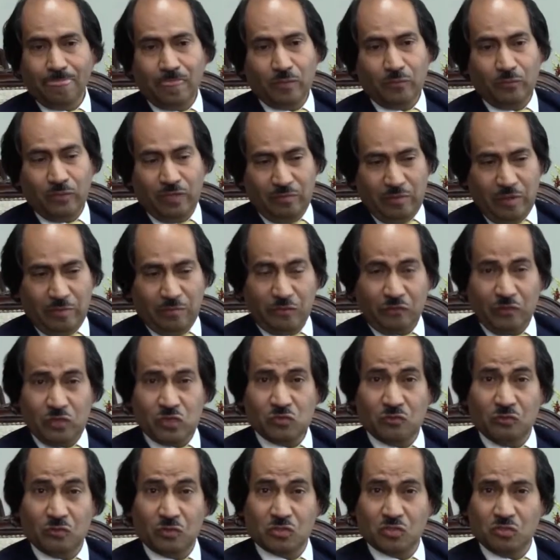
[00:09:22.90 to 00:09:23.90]
Well, my
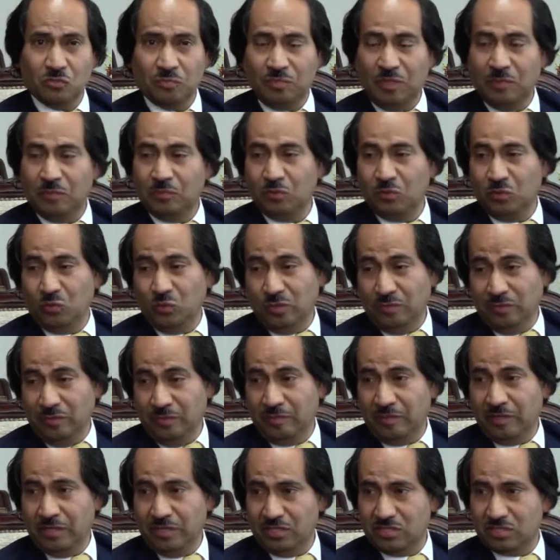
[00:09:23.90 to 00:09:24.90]
profession for some people it will
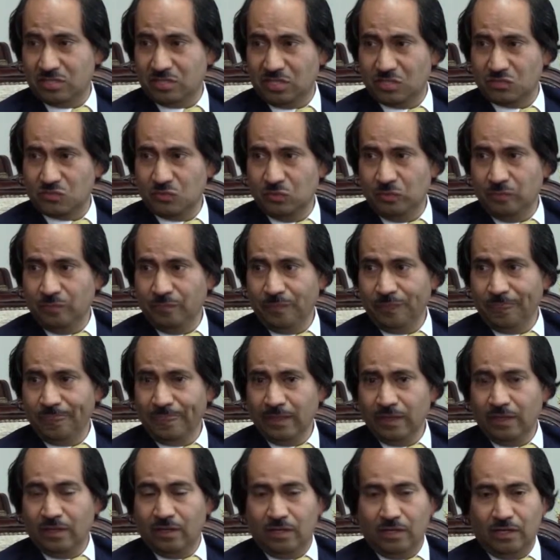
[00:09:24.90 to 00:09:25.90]
be very stressful.
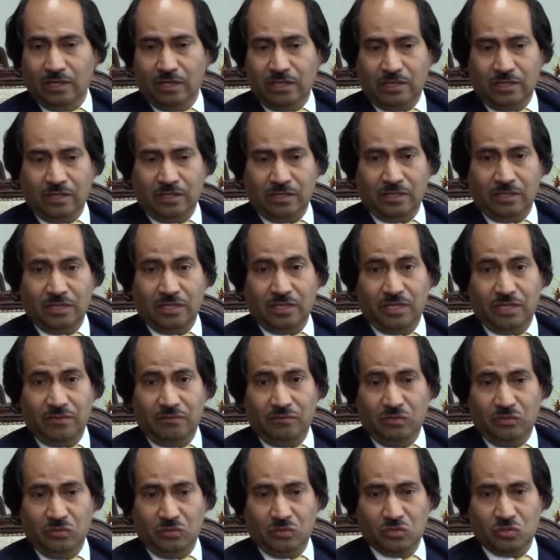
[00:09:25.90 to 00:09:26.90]
I
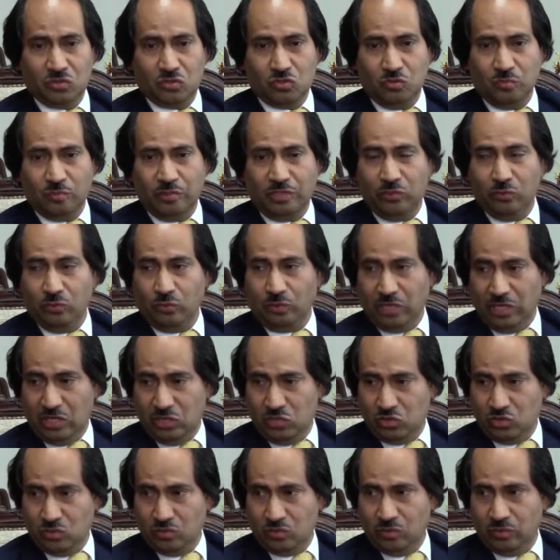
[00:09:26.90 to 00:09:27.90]
have done some
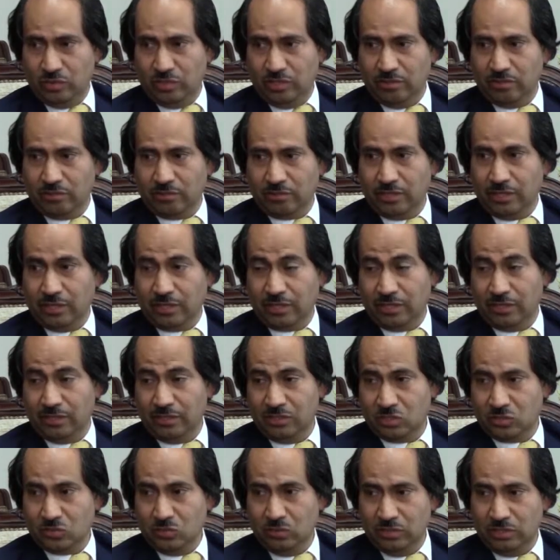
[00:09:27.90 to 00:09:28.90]
education with our
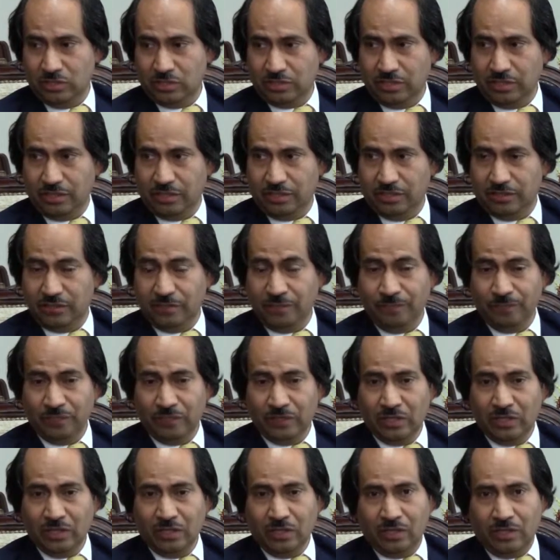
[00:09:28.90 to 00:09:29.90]
Garland School District here.
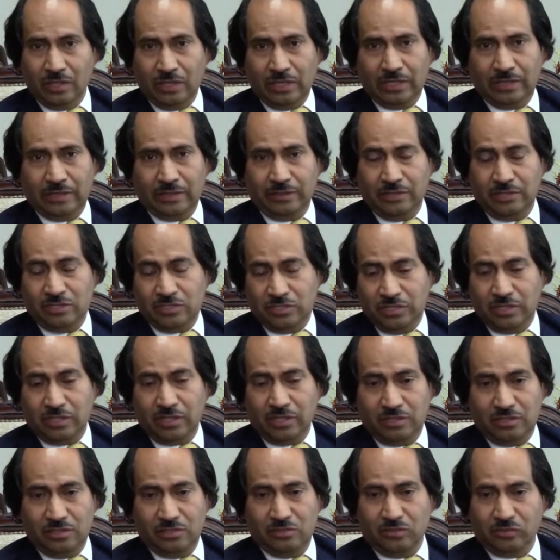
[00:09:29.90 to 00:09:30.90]
This
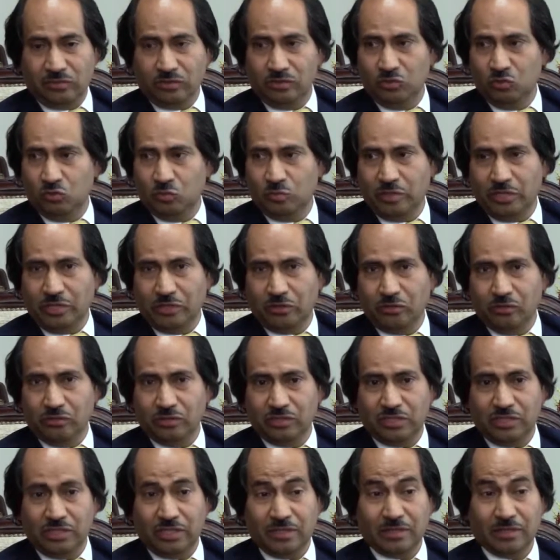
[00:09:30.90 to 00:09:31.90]
year I did not renew my
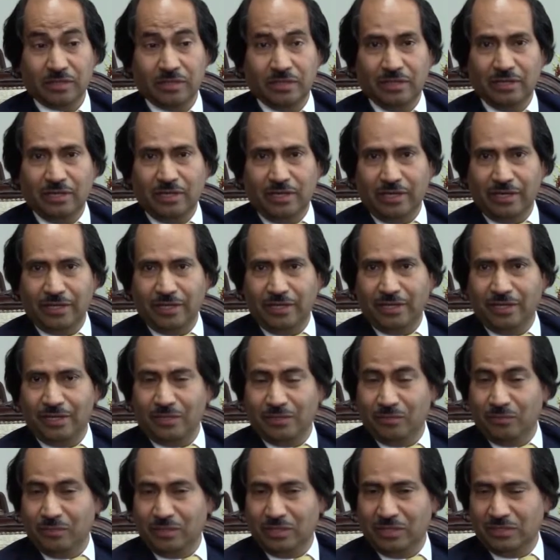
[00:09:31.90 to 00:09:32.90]
contract.
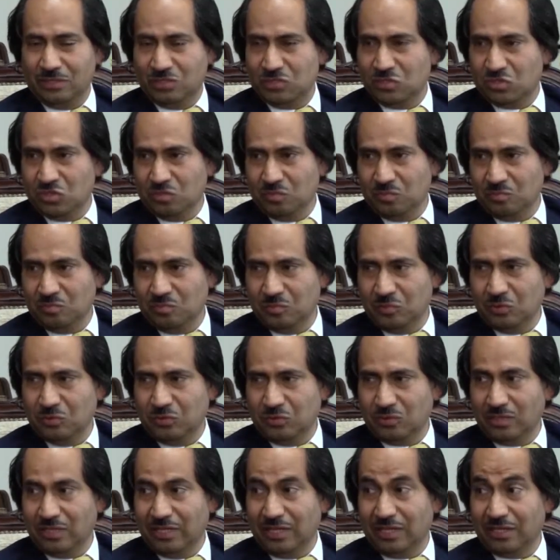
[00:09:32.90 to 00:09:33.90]
I want some
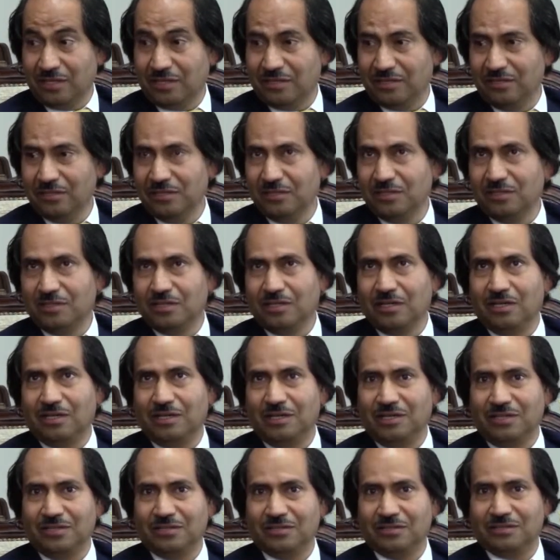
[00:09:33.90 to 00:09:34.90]
more like
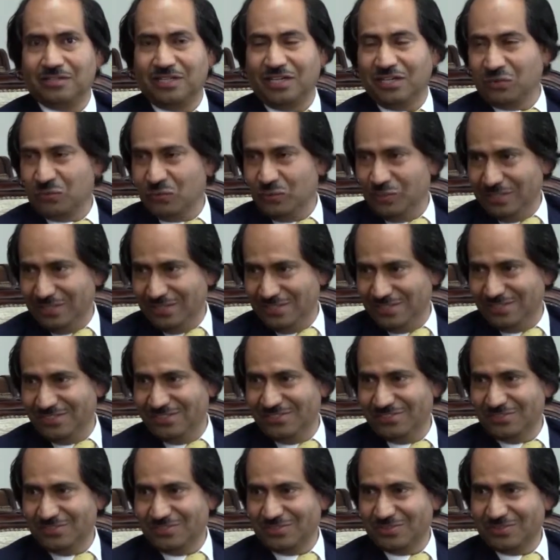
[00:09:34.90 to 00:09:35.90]

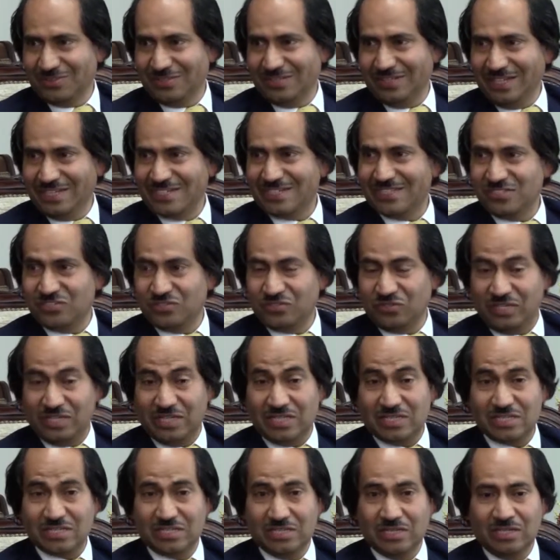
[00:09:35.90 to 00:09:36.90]
tranquility or less
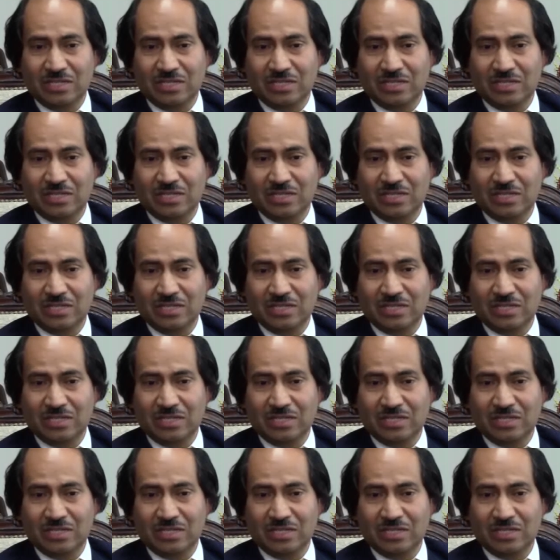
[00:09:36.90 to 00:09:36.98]
stress.